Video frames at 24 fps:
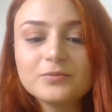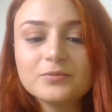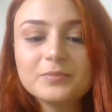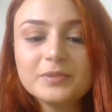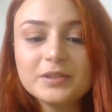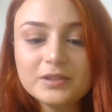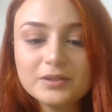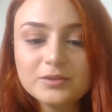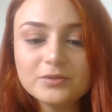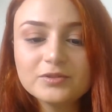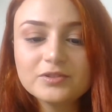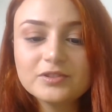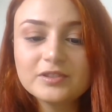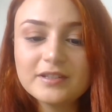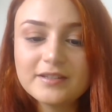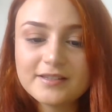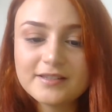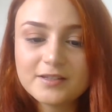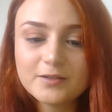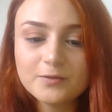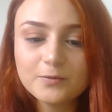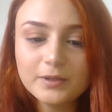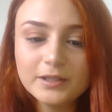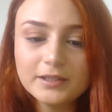to be
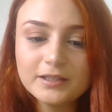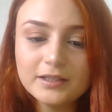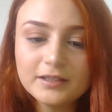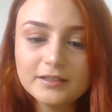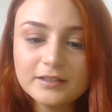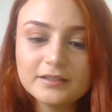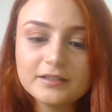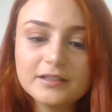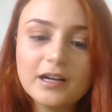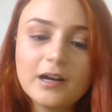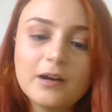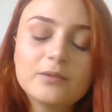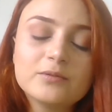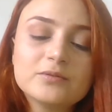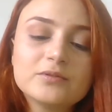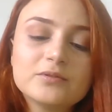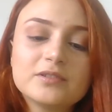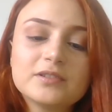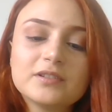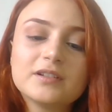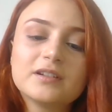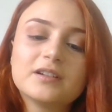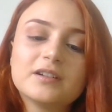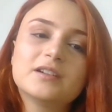used in Sweden
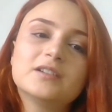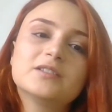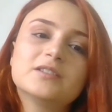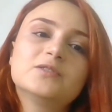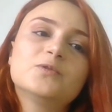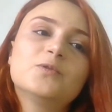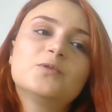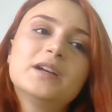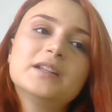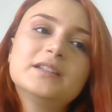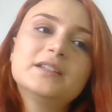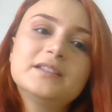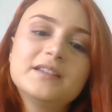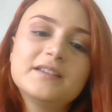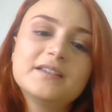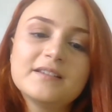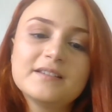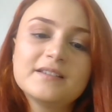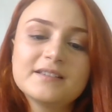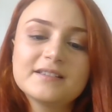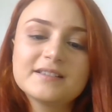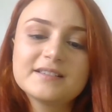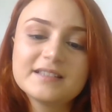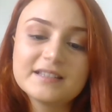around uh,
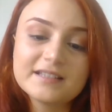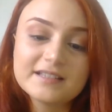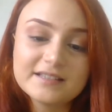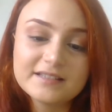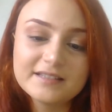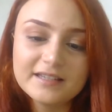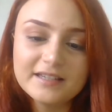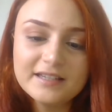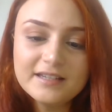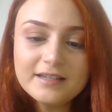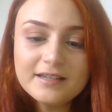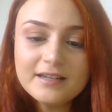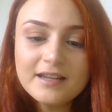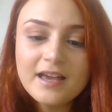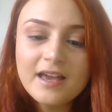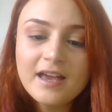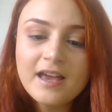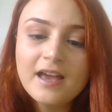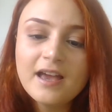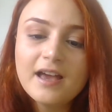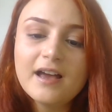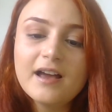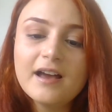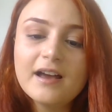2016 uh,
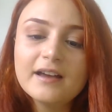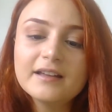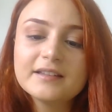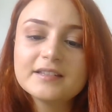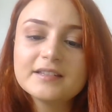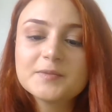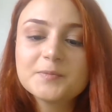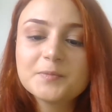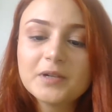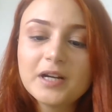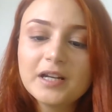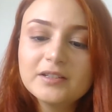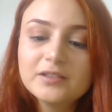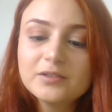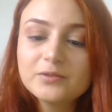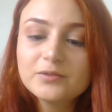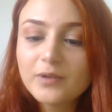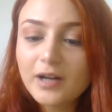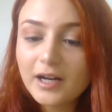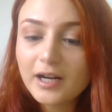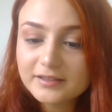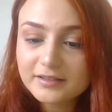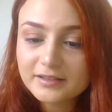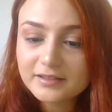and
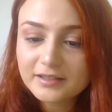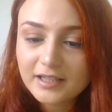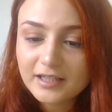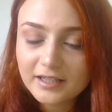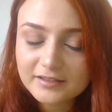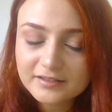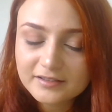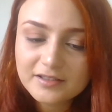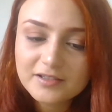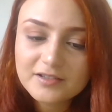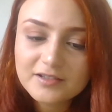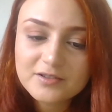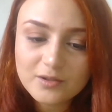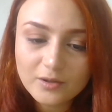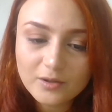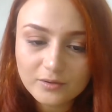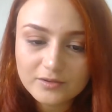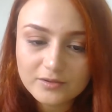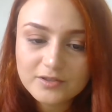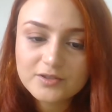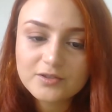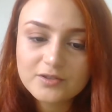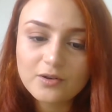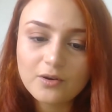spread to other countries
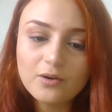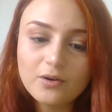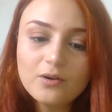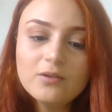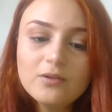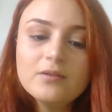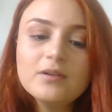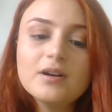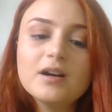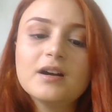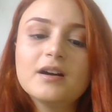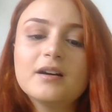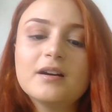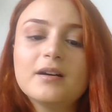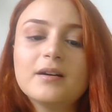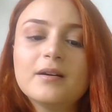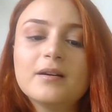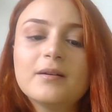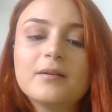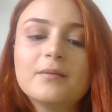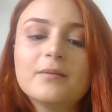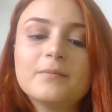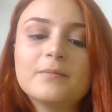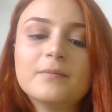also,
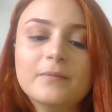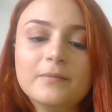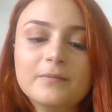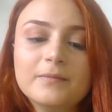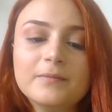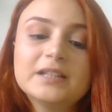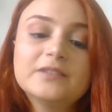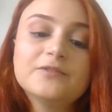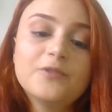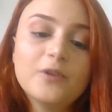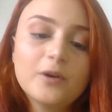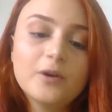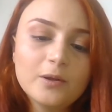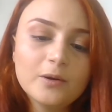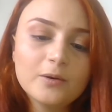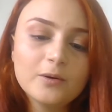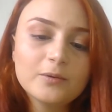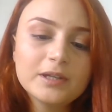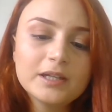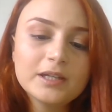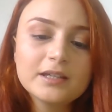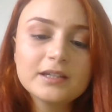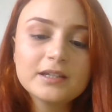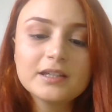but
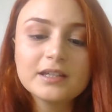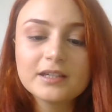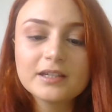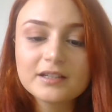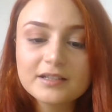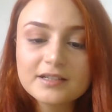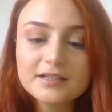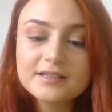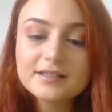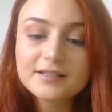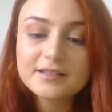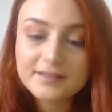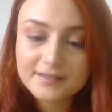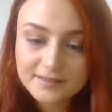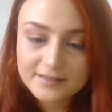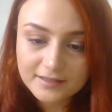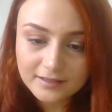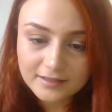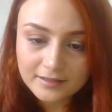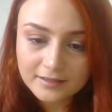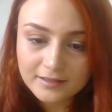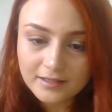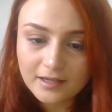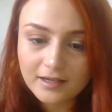following increased
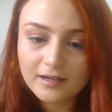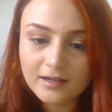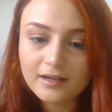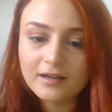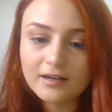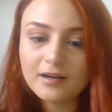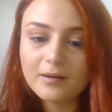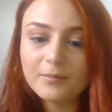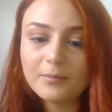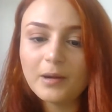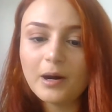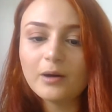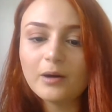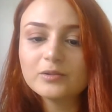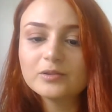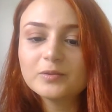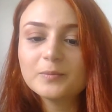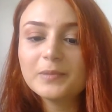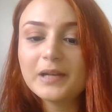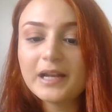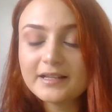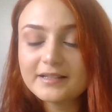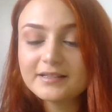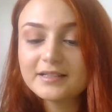concern
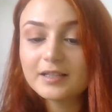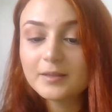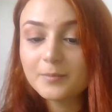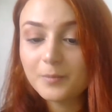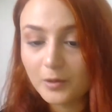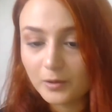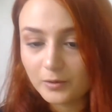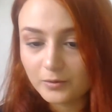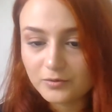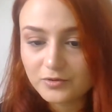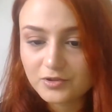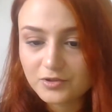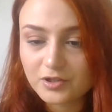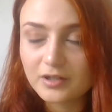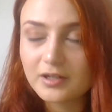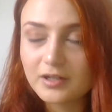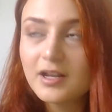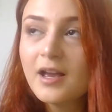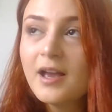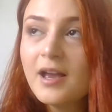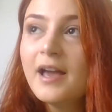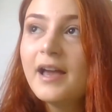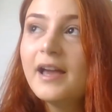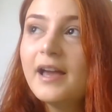about plastic
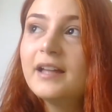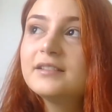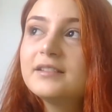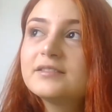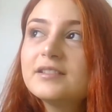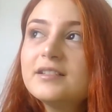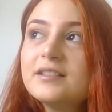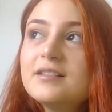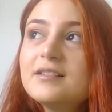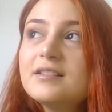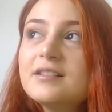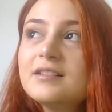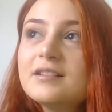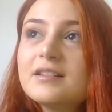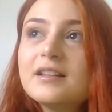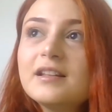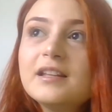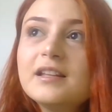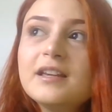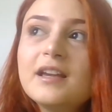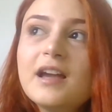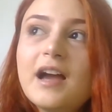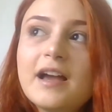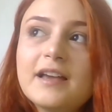pollution. And
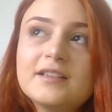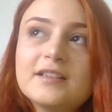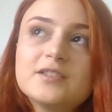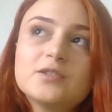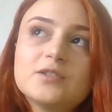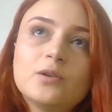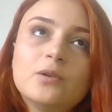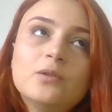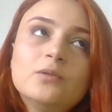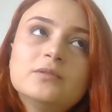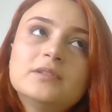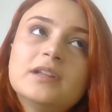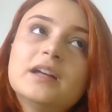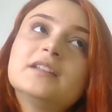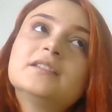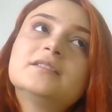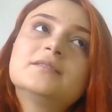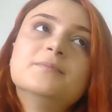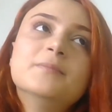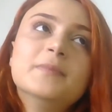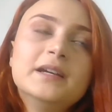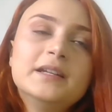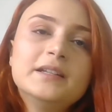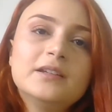recently I saw
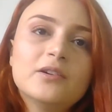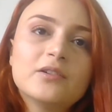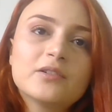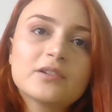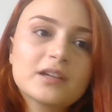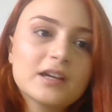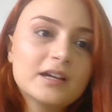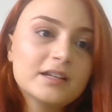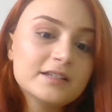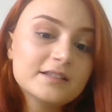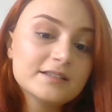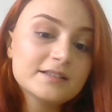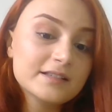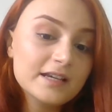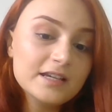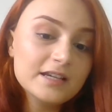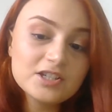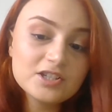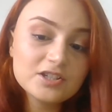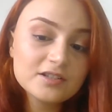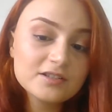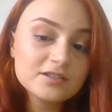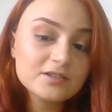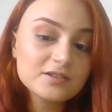that many
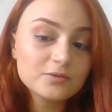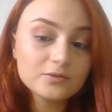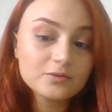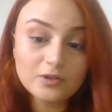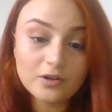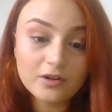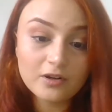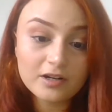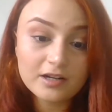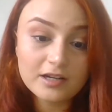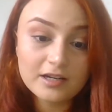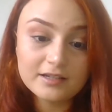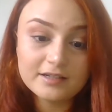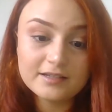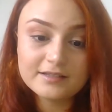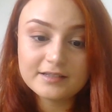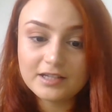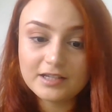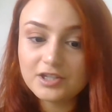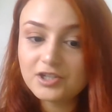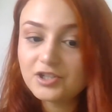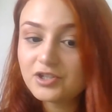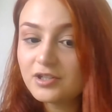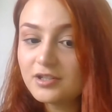organizations, youth
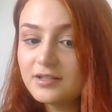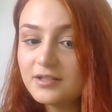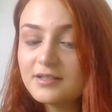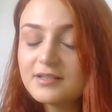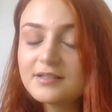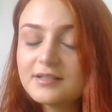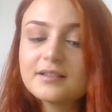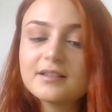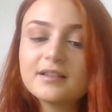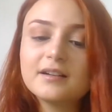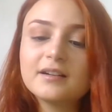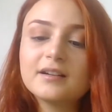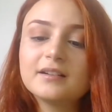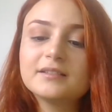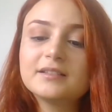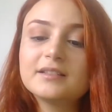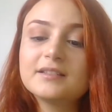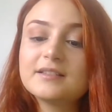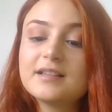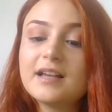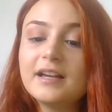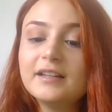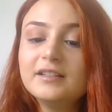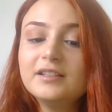organizations,
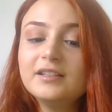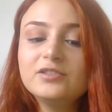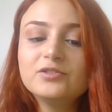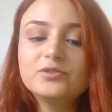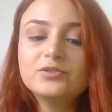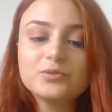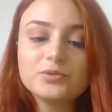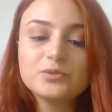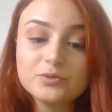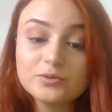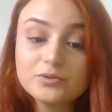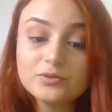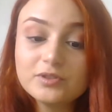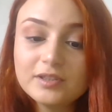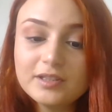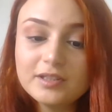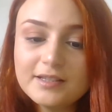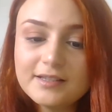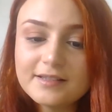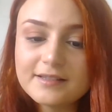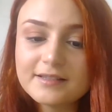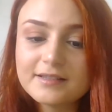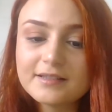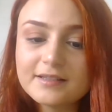decided to use
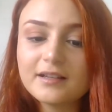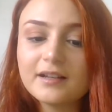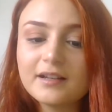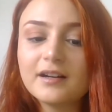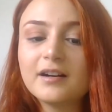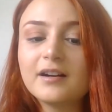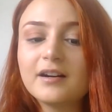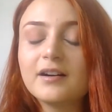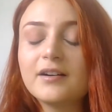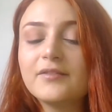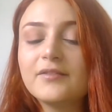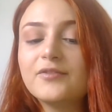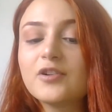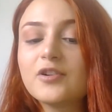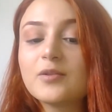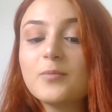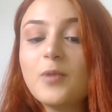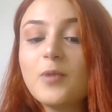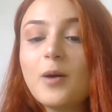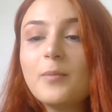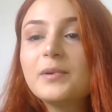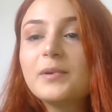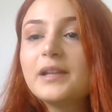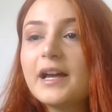this
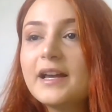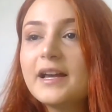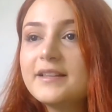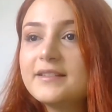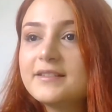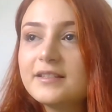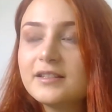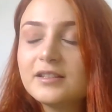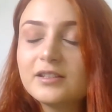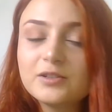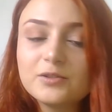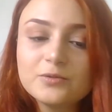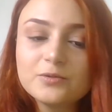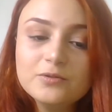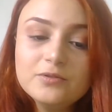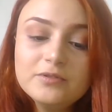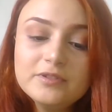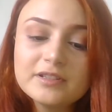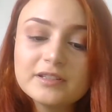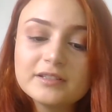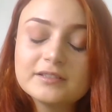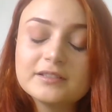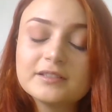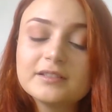for mobilizing
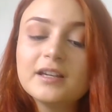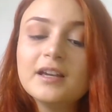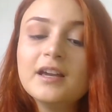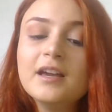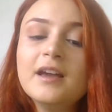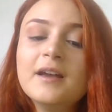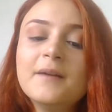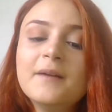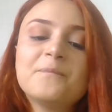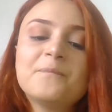youth and